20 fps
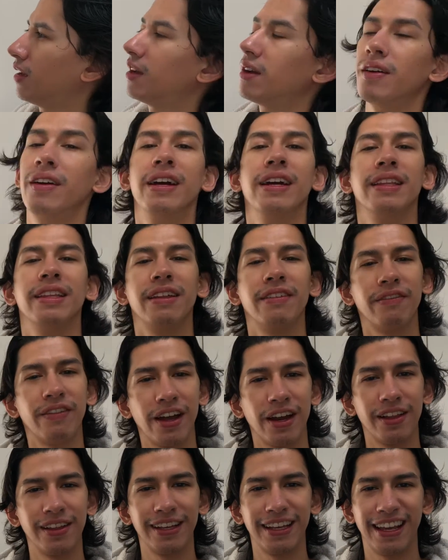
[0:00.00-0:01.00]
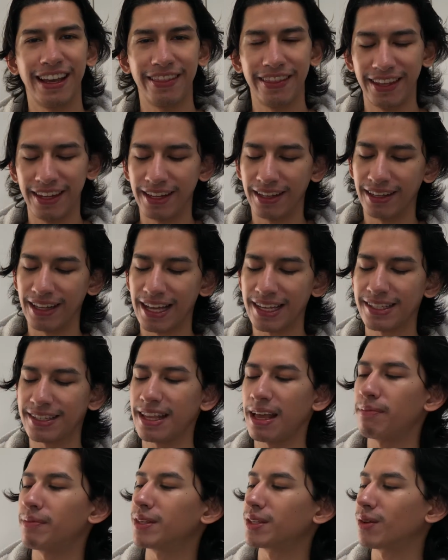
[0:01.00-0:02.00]
Alright, and then finally, the last
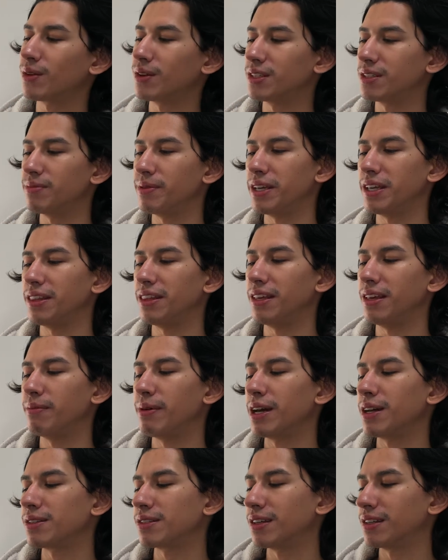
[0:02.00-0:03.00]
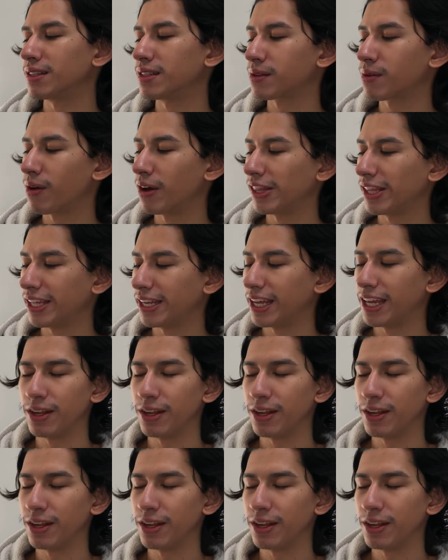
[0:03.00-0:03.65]
step is going to be the Biossance Squalane